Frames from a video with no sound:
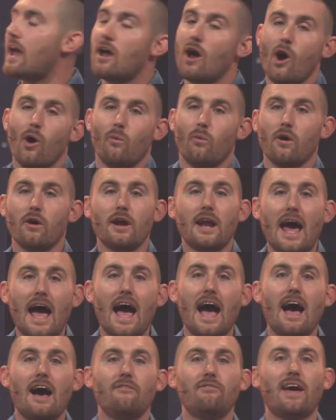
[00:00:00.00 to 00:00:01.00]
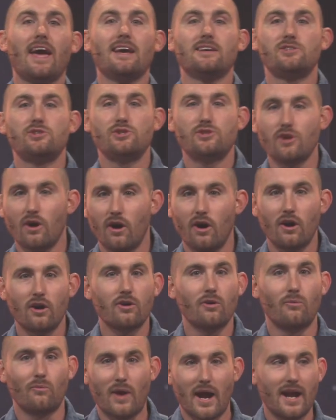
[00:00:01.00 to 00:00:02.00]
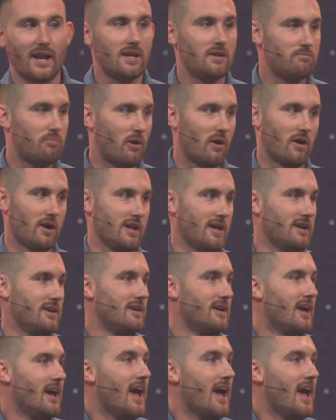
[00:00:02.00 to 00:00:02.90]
hey, we're gonna have a songwriting party.